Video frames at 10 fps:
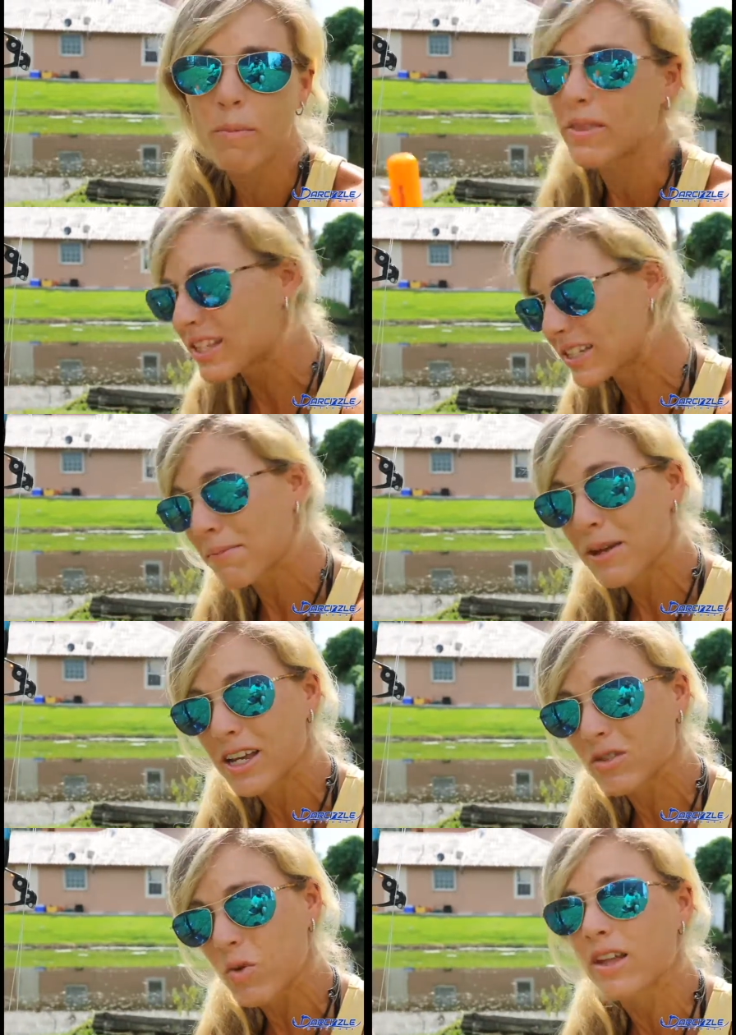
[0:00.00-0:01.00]
but this is the
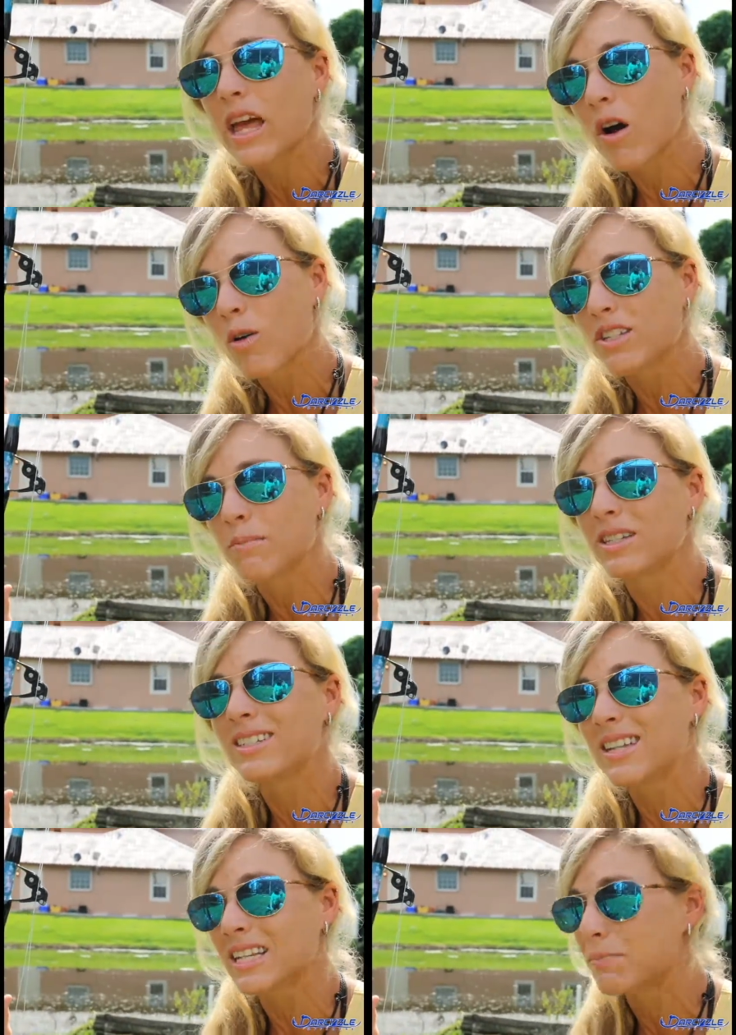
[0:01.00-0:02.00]
biggest one that holds up to
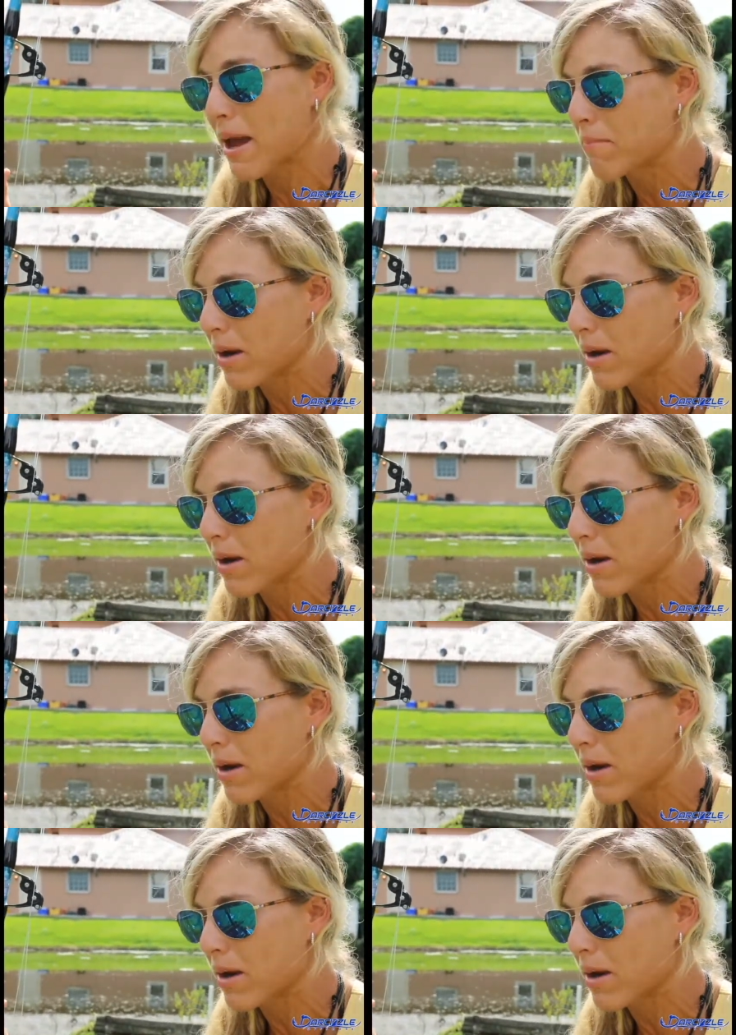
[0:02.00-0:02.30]
6 bent